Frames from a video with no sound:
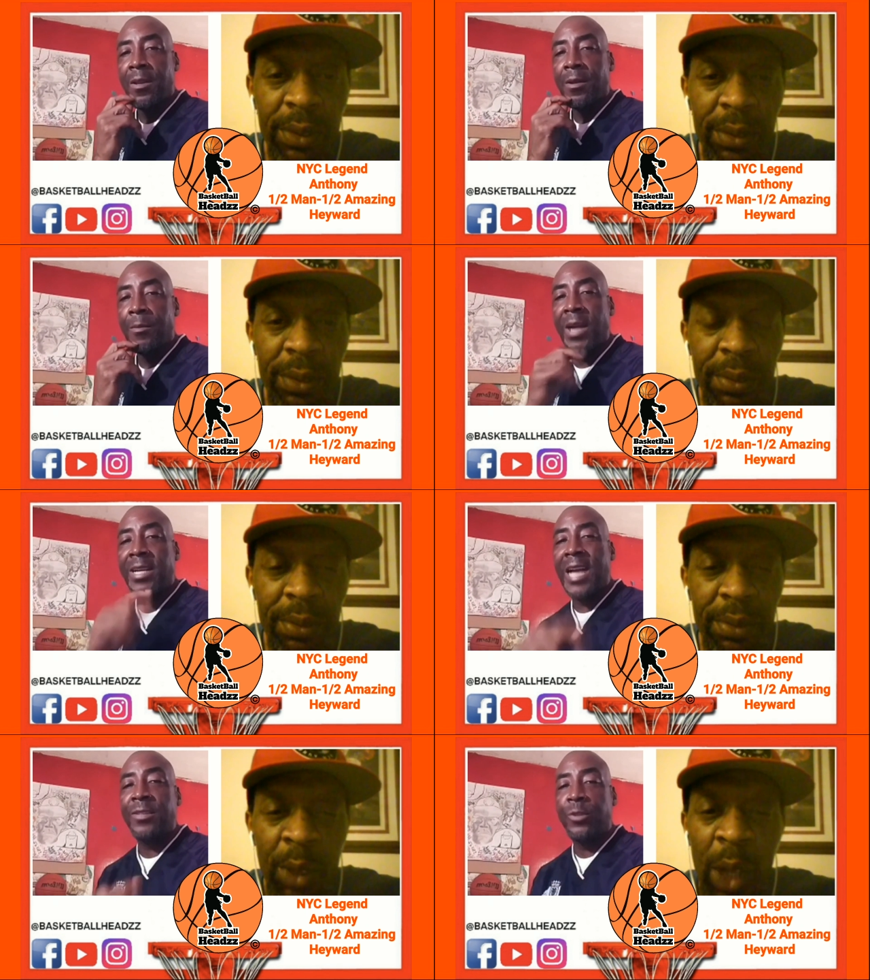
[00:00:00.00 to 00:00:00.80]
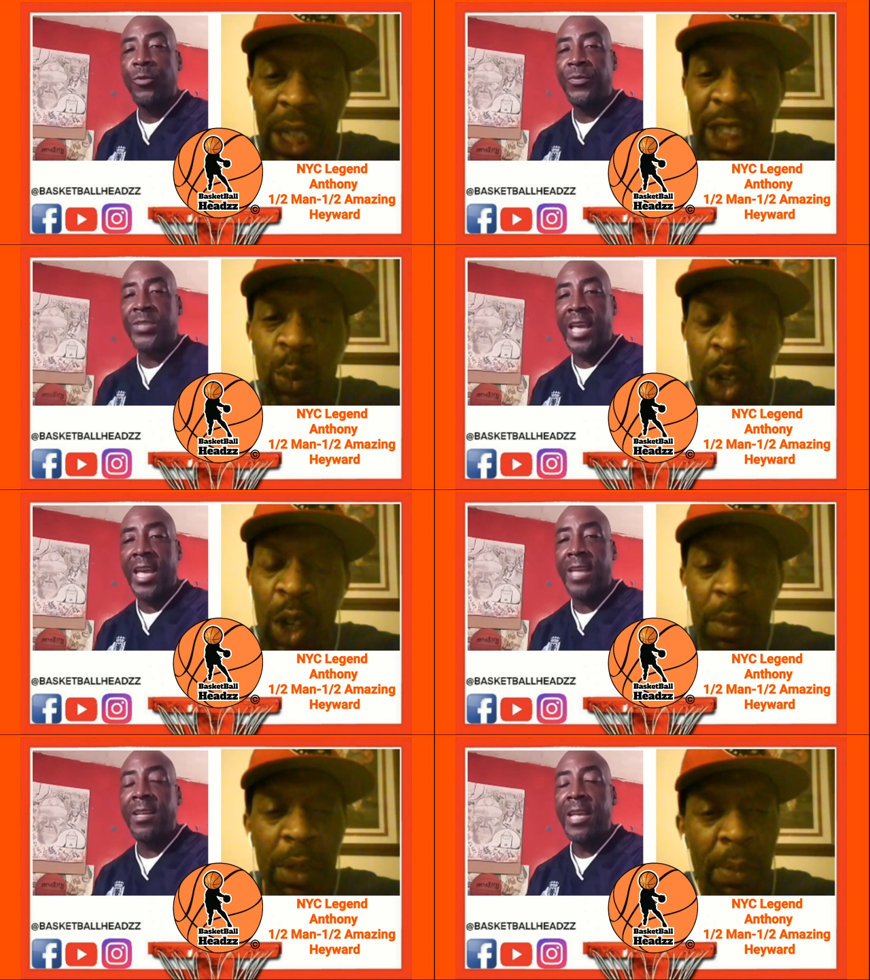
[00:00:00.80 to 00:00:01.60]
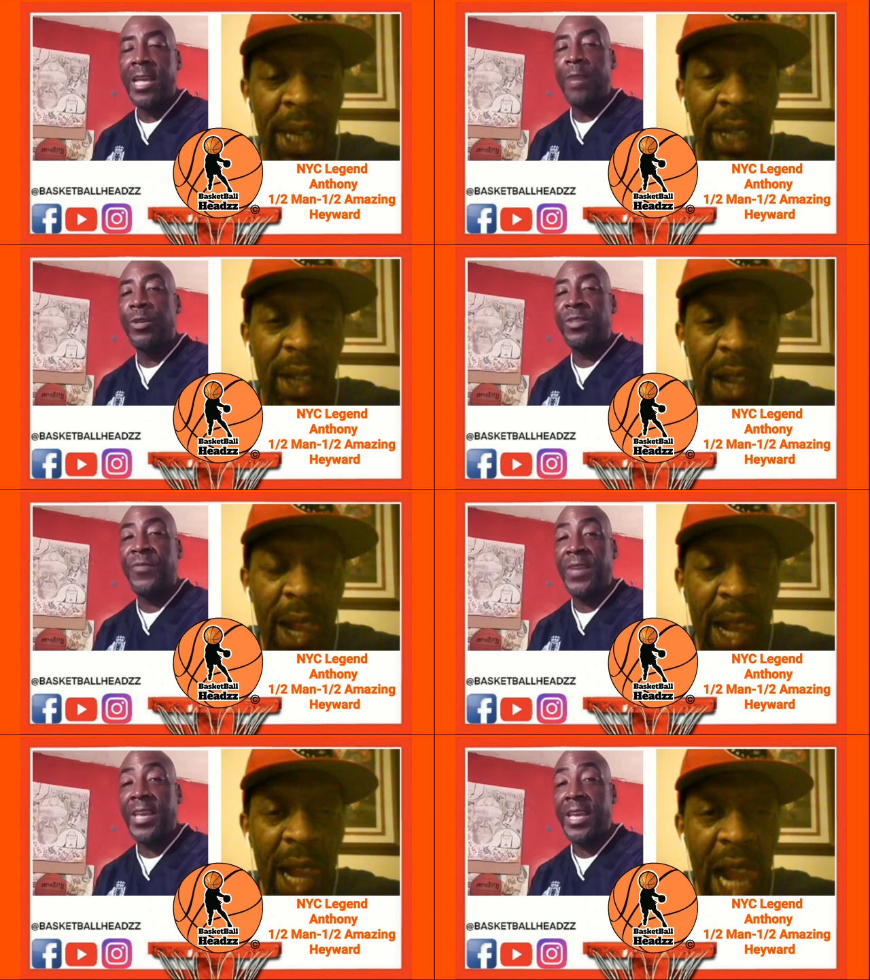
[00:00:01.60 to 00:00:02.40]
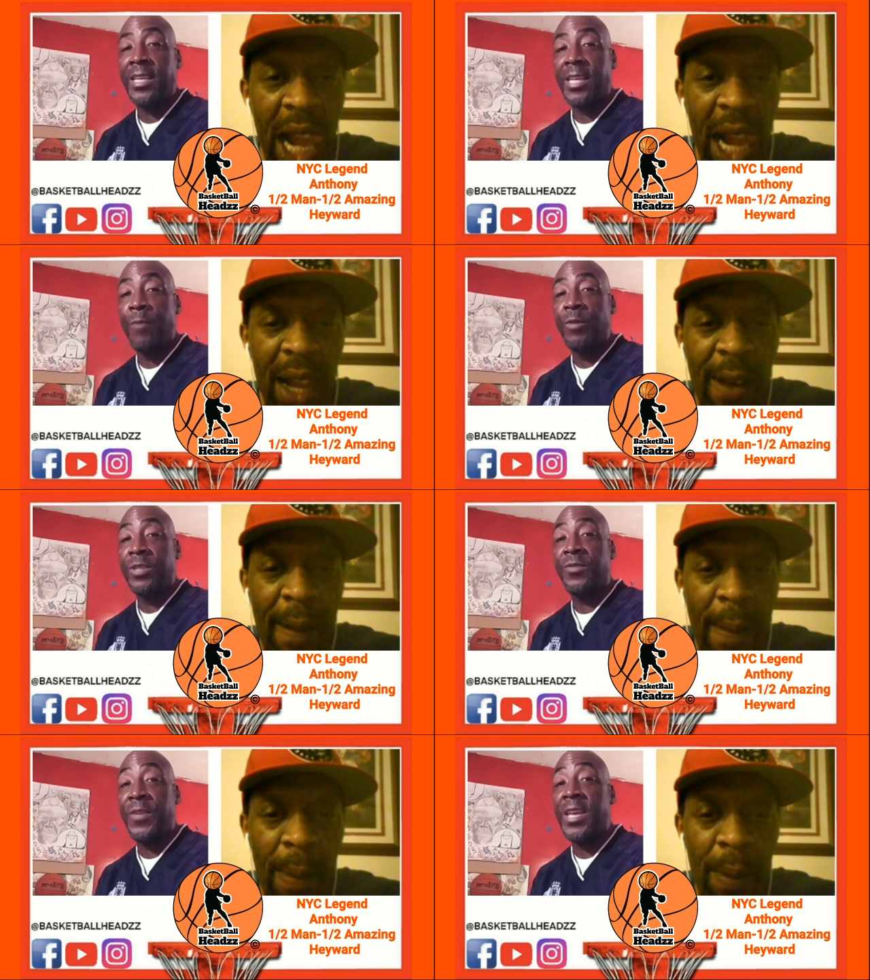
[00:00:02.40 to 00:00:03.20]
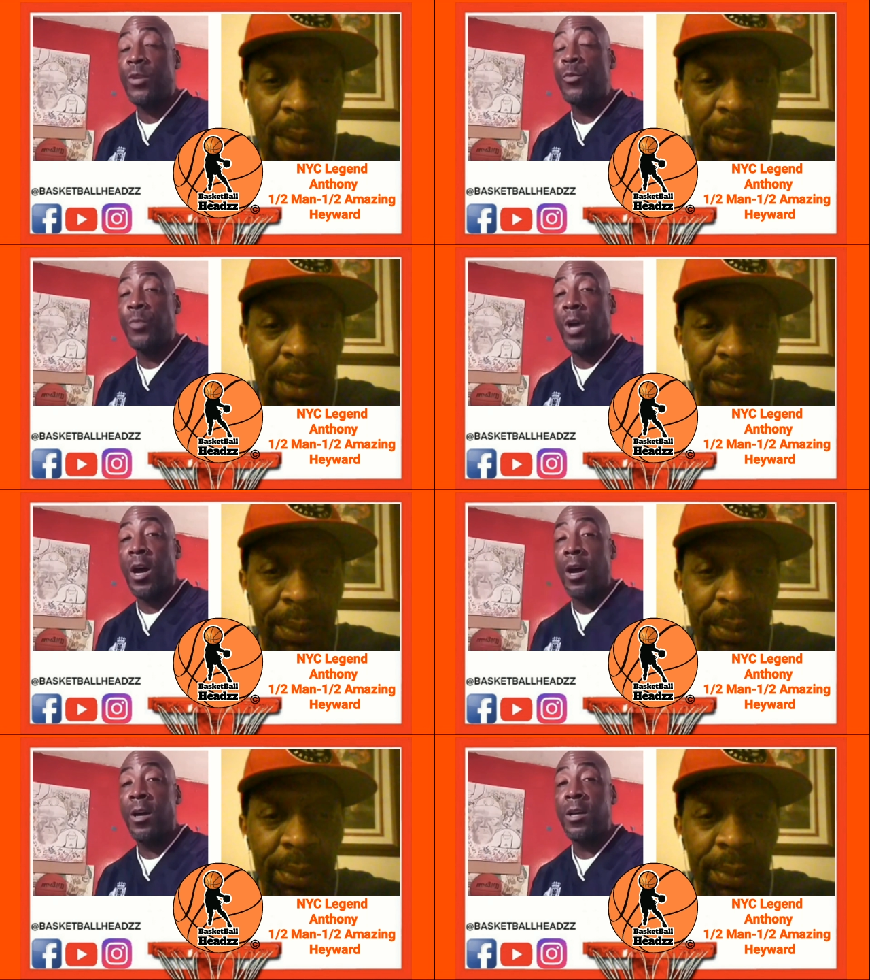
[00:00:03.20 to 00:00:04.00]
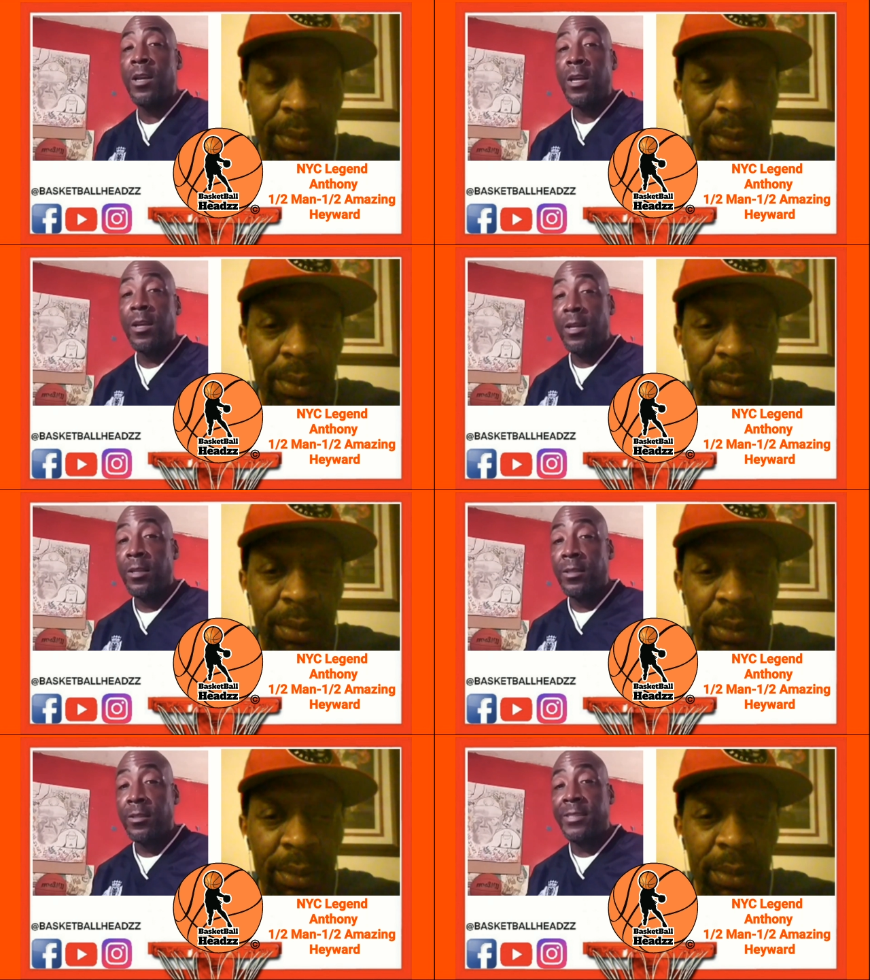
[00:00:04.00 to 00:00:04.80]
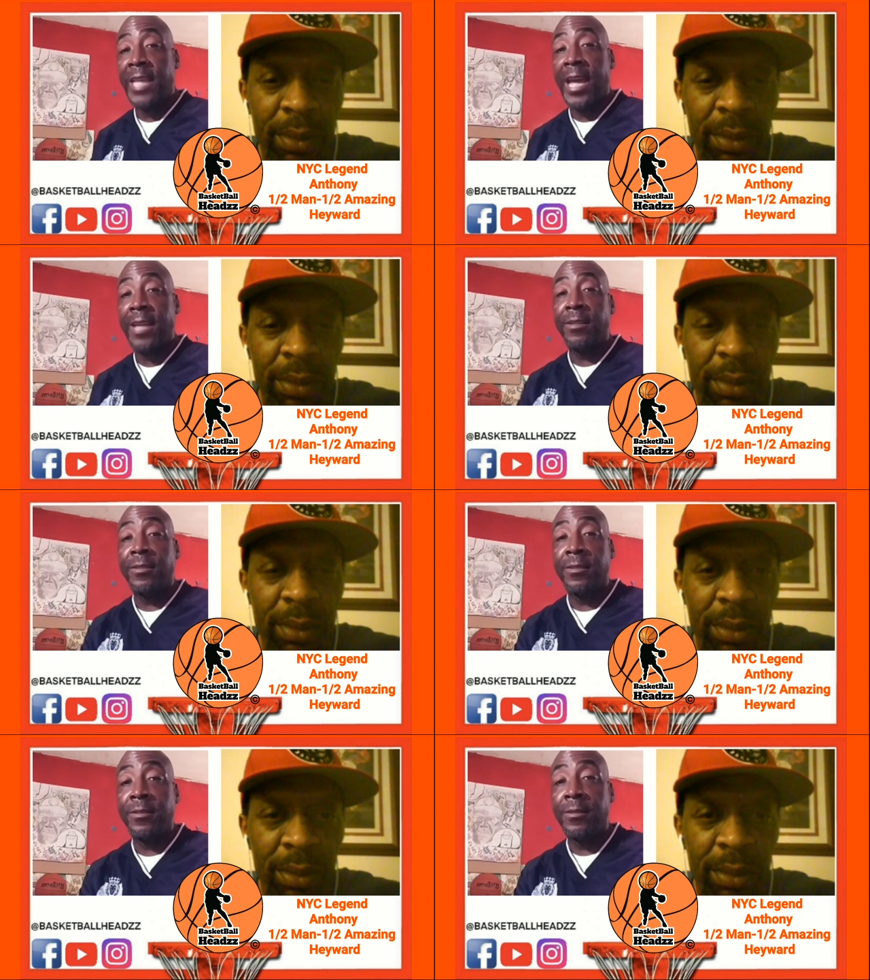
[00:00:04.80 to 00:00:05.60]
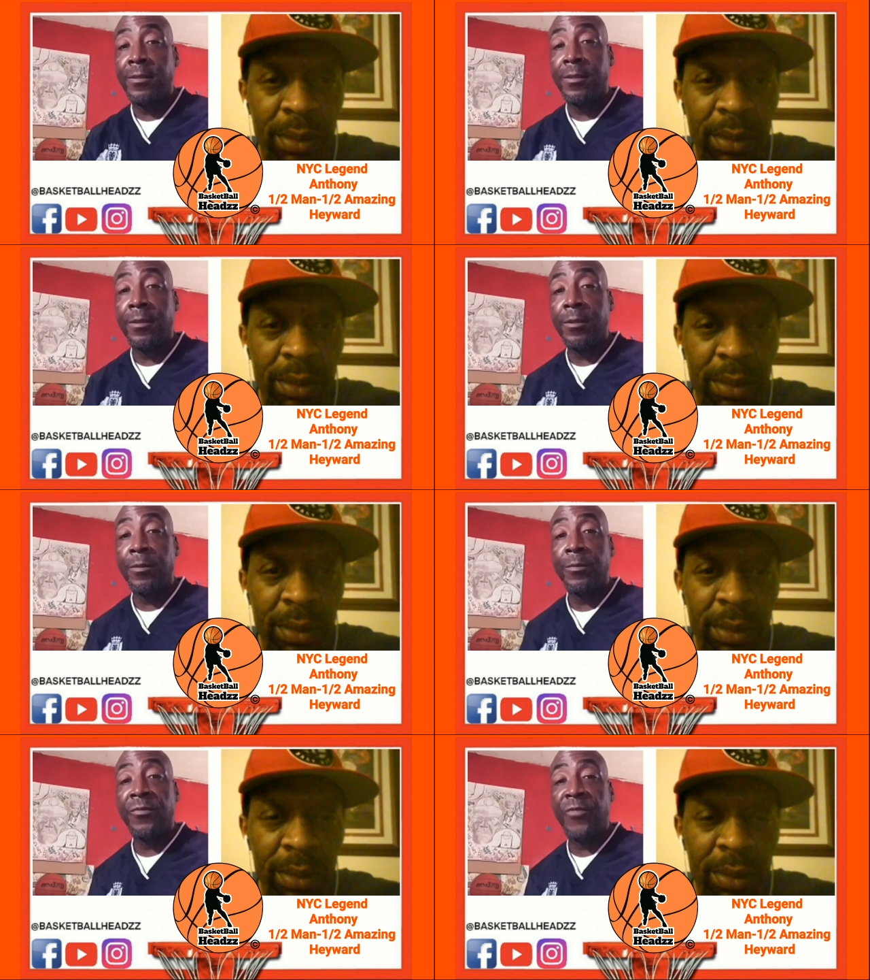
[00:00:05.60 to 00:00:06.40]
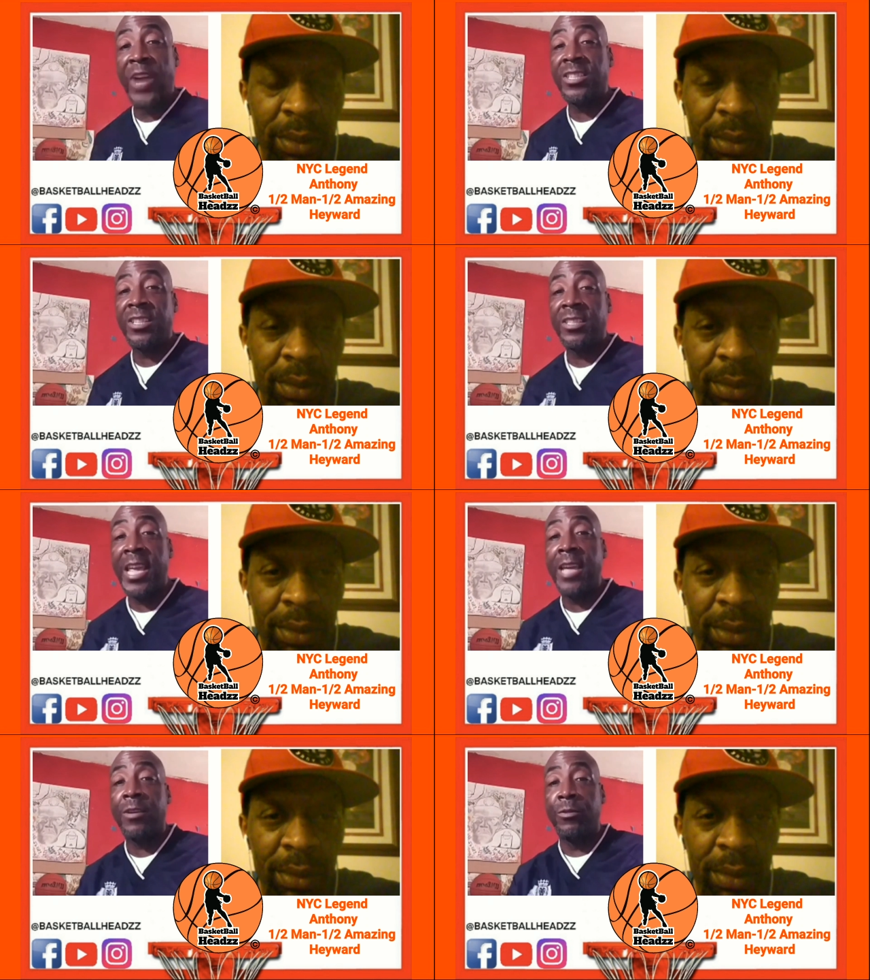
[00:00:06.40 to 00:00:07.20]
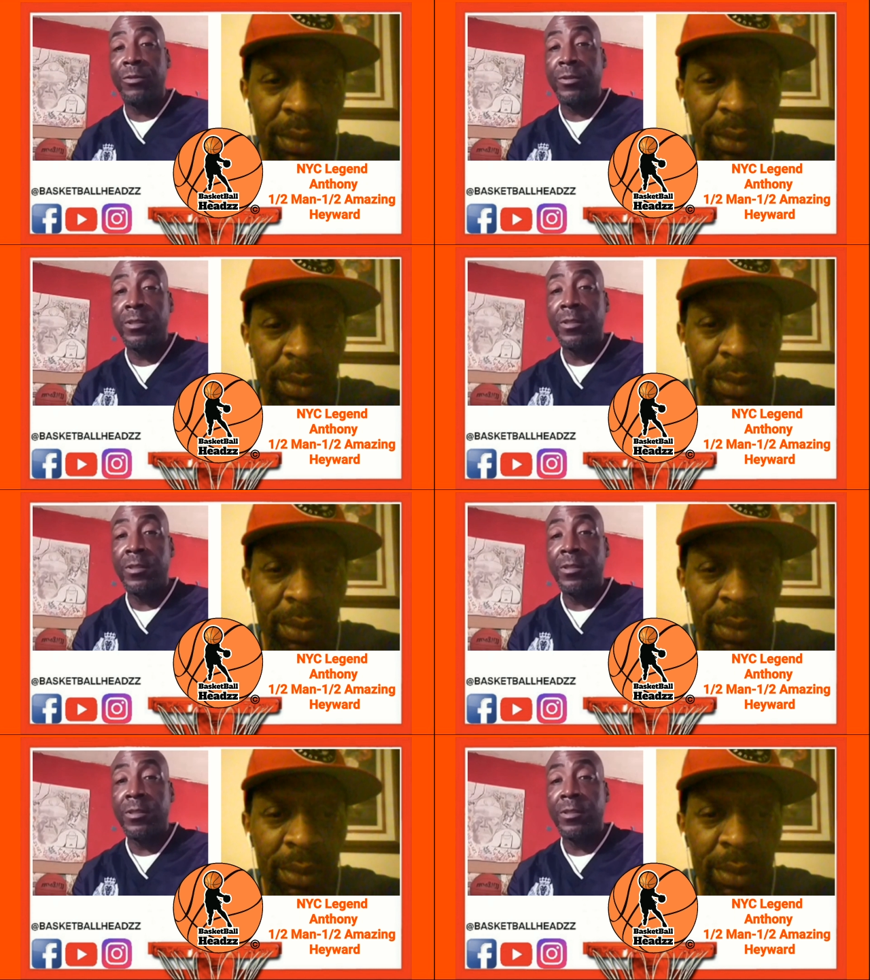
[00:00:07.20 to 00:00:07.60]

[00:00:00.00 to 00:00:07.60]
Speaker 1: My guy too said it was Fig. It was Fig who uh that fractured his ankles.